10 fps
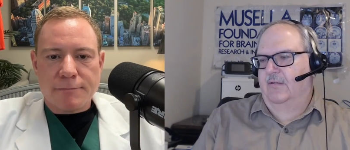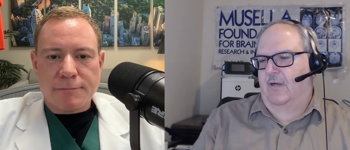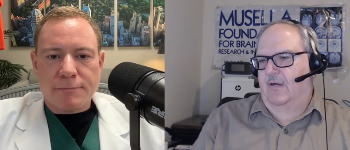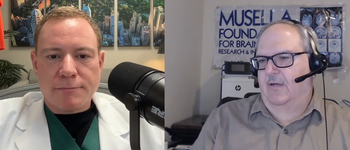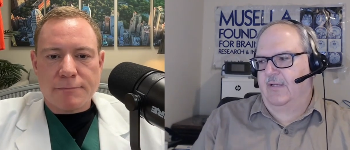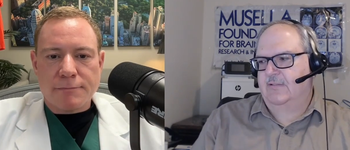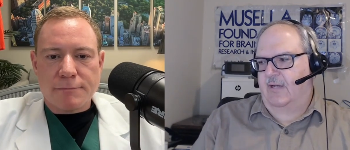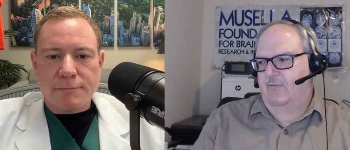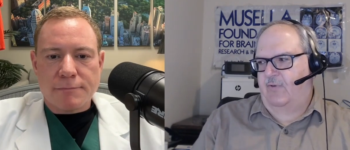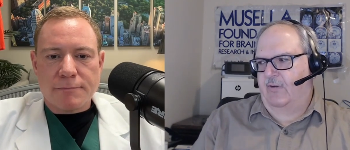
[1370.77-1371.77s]
Speaker 1: Uh, he's
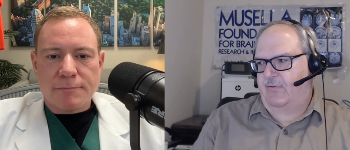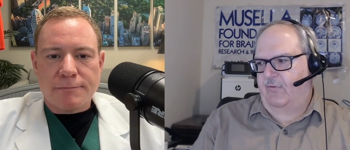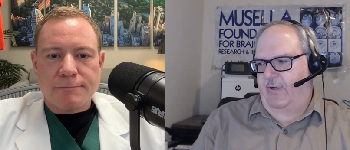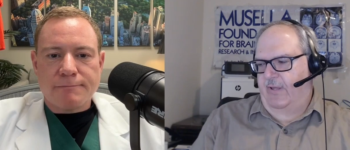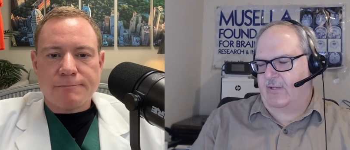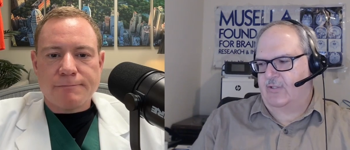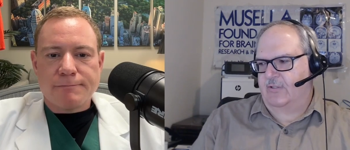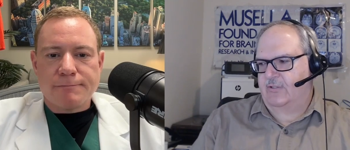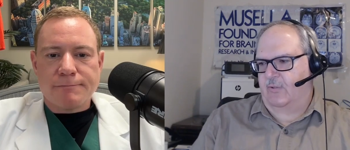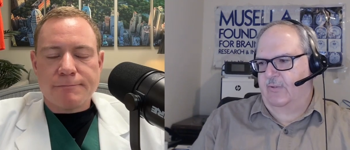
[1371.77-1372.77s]
not running for
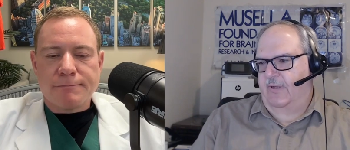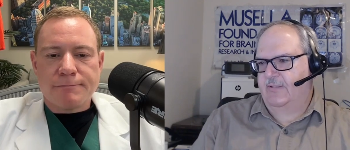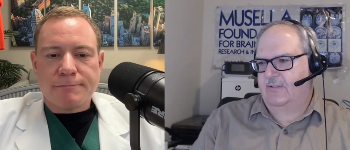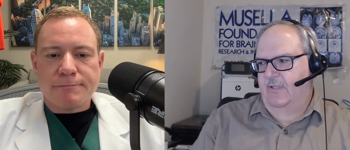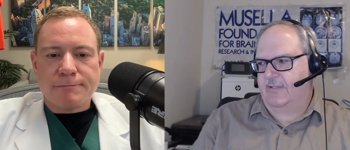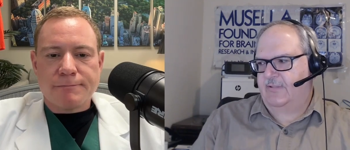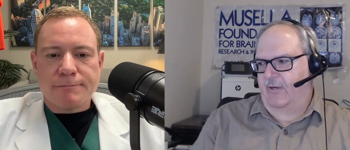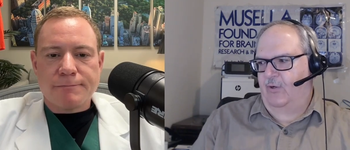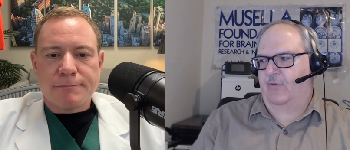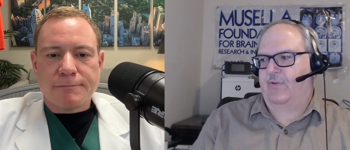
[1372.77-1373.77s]
reelection, so his last
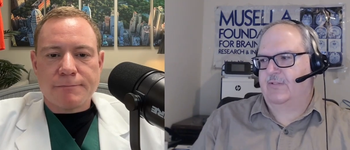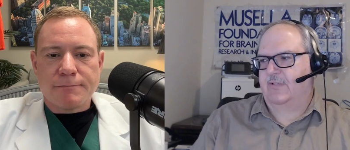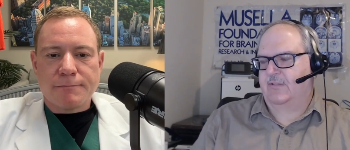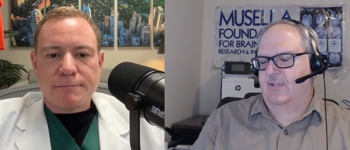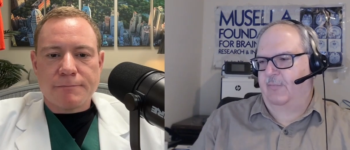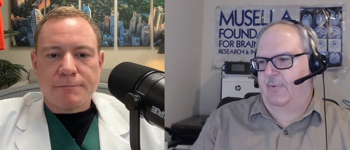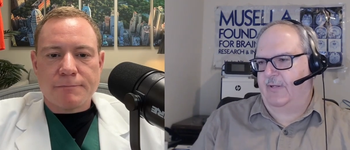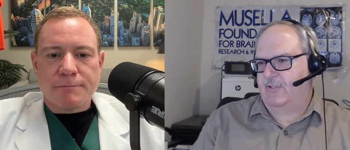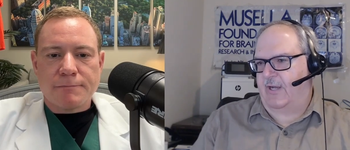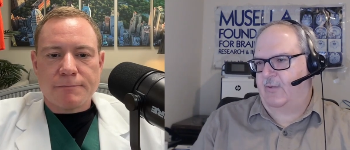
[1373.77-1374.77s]
day in office is going to
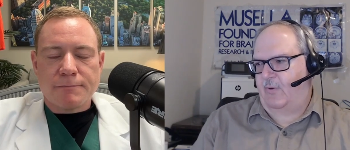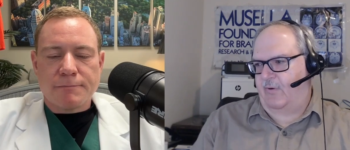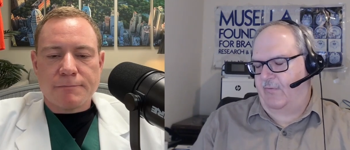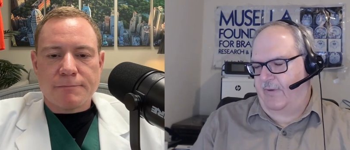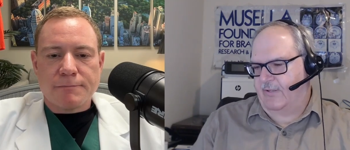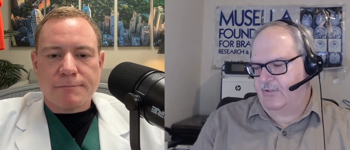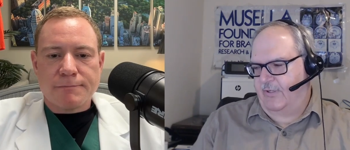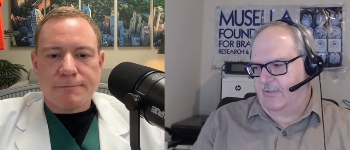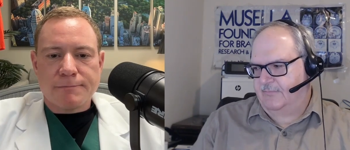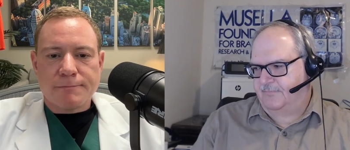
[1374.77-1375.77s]
be in January of next
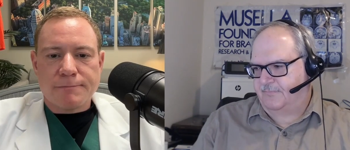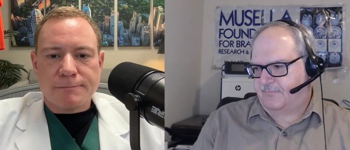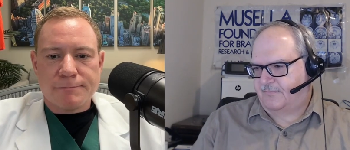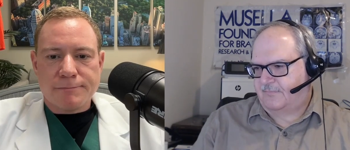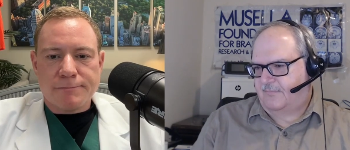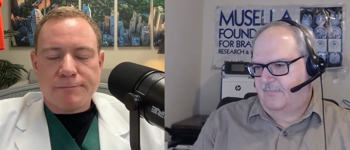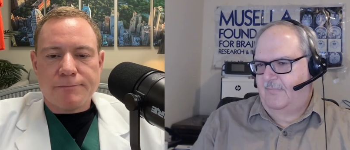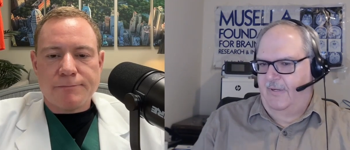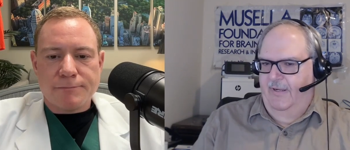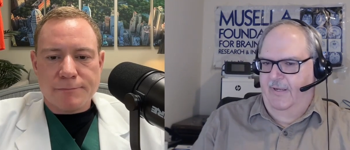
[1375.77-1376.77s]
year
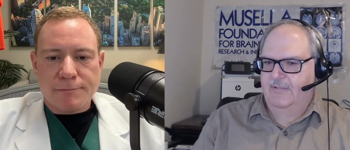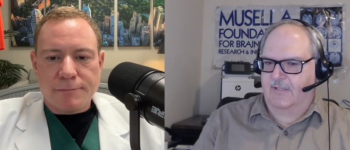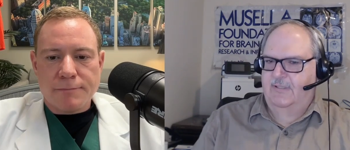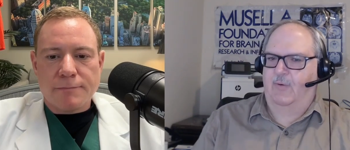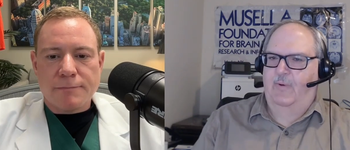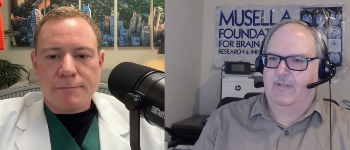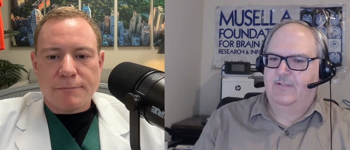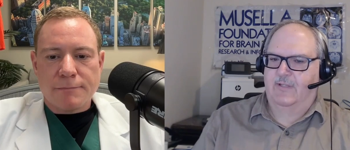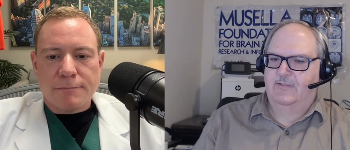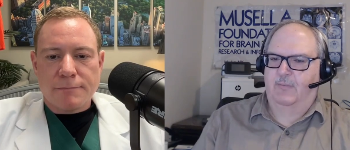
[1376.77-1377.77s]
he says he
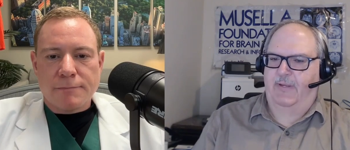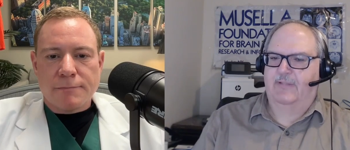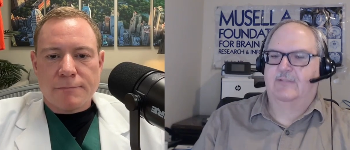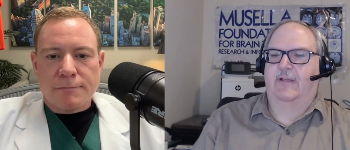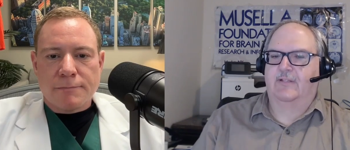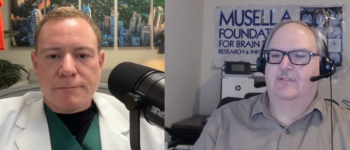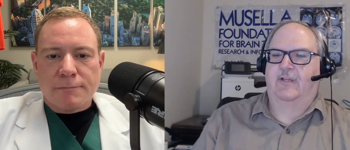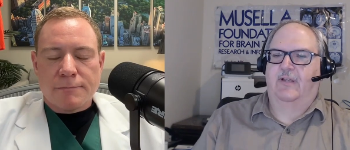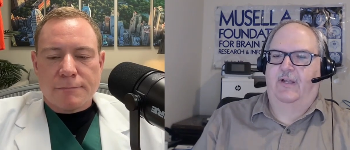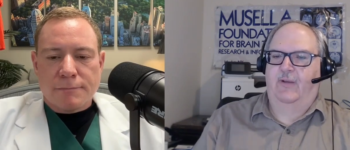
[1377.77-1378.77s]
wants this to be his legacy
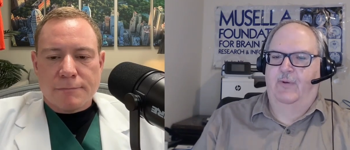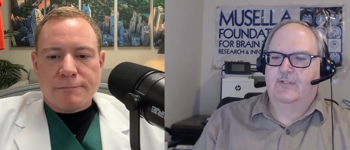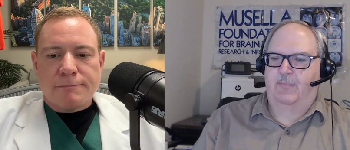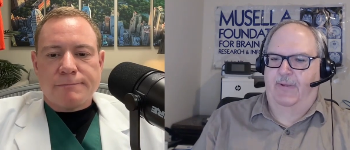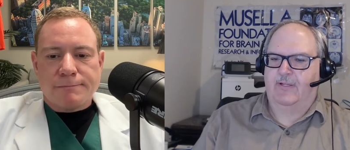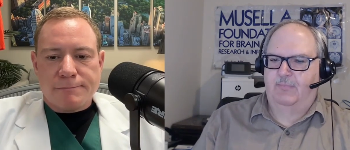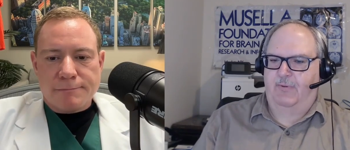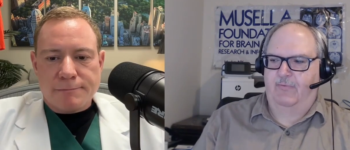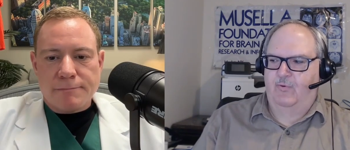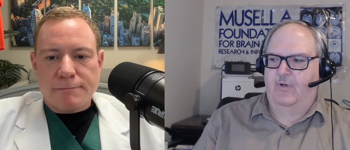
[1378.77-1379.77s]
and he wants it passed
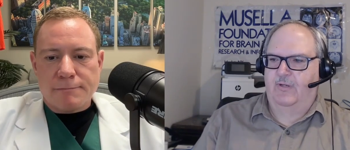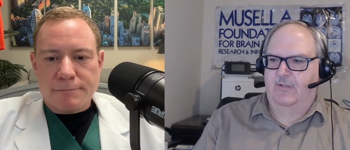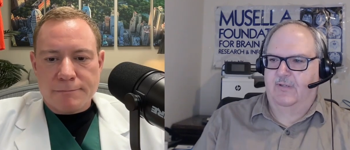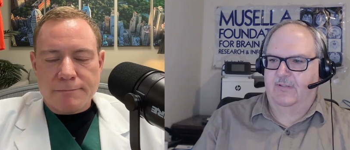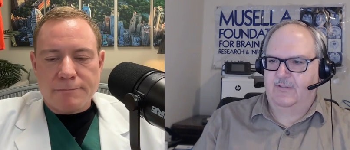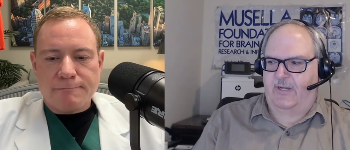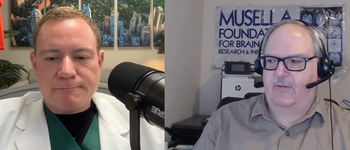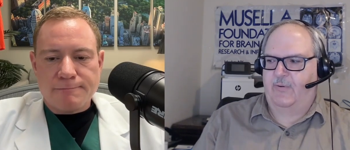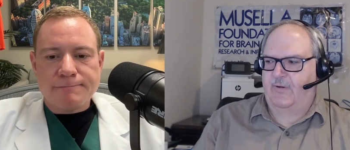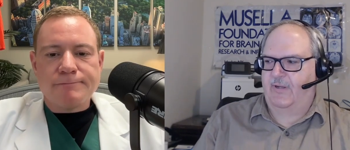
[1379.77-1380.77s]
before
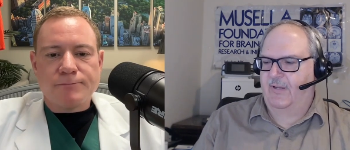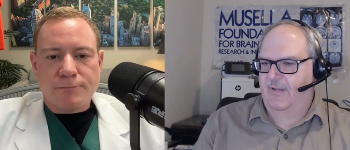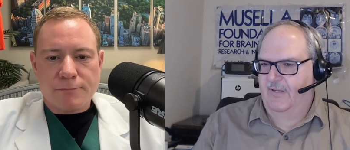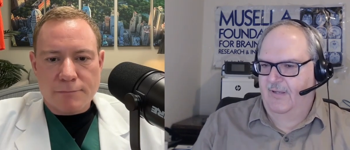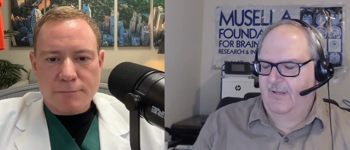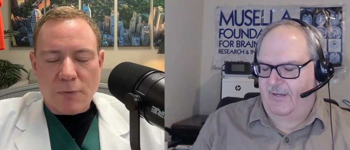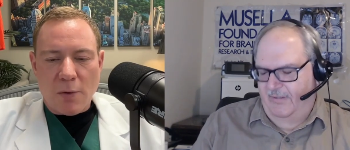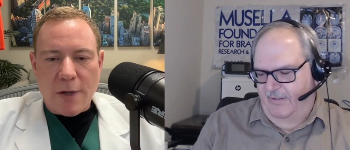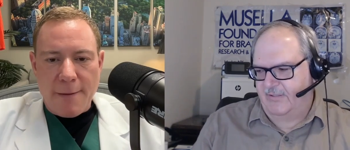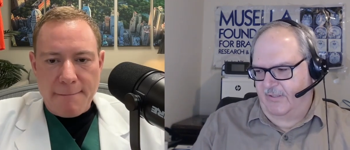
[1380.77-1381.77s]
January. And he
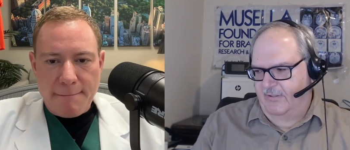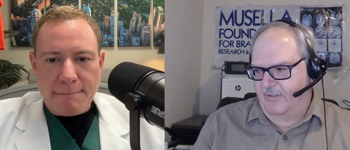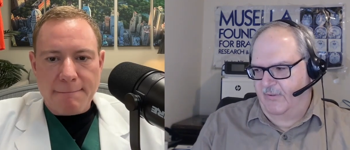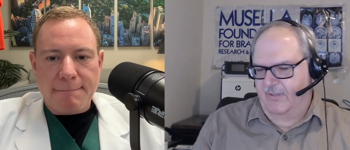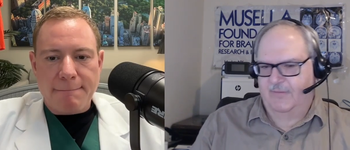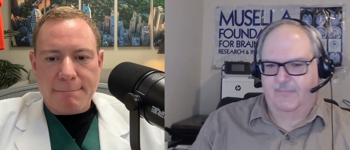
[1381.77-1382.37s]
okay. thinks he could do it.